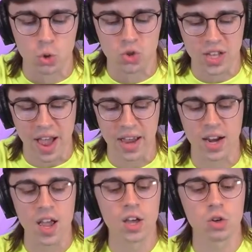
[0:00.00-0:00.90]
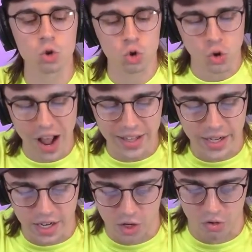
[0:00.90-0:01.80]
who sign
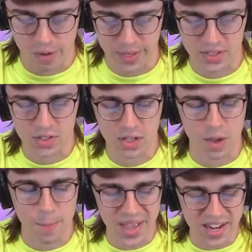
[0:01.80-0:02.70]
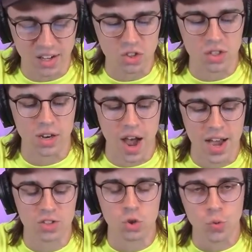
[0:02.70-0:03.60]
neutrality agreements, committing
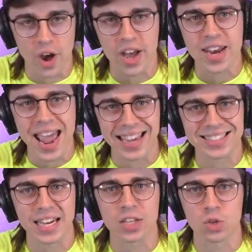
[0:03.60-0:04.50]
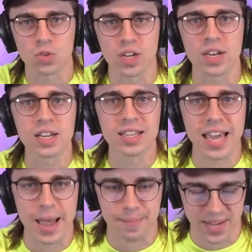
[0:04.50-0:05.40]
not to run anti-union
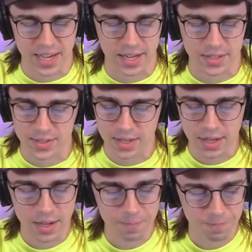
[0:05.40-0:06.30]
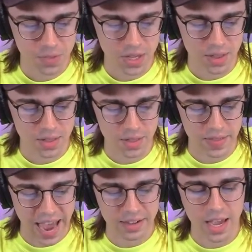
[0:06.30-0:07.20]
campaigns.
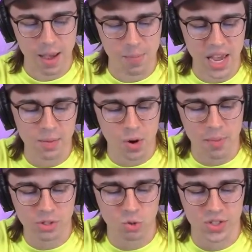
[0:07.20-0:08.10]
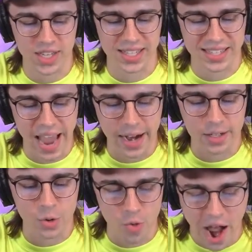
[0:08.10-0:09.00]
That campaign promise was
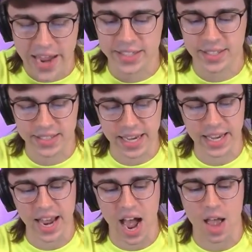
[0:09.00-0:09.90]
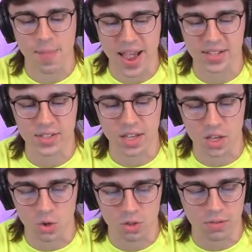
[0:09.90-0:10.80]
exactly right. Today, I am
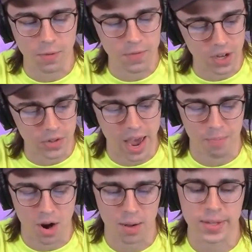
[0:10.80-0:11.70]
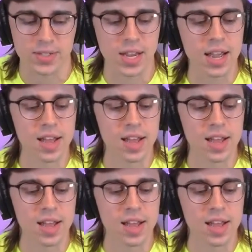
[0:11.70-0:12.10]
asking you to fulfill that promise.